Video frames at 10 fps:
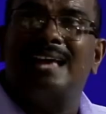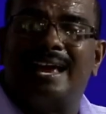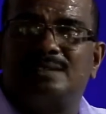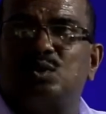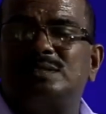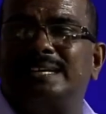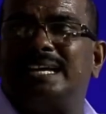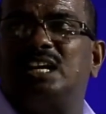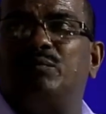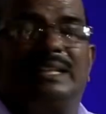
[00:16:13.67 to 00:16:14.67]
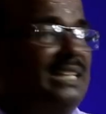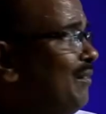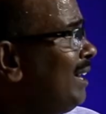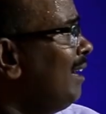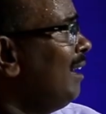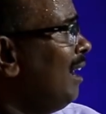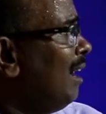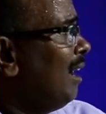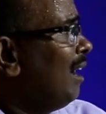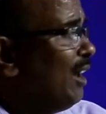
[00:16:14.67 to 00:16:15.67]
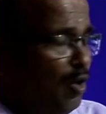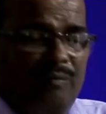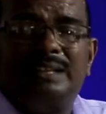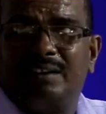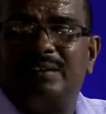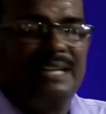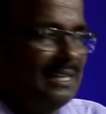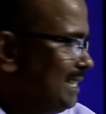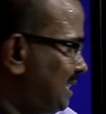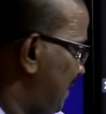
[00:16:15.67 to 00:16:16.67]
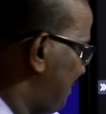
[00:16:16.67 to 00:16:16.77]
associated with our digestive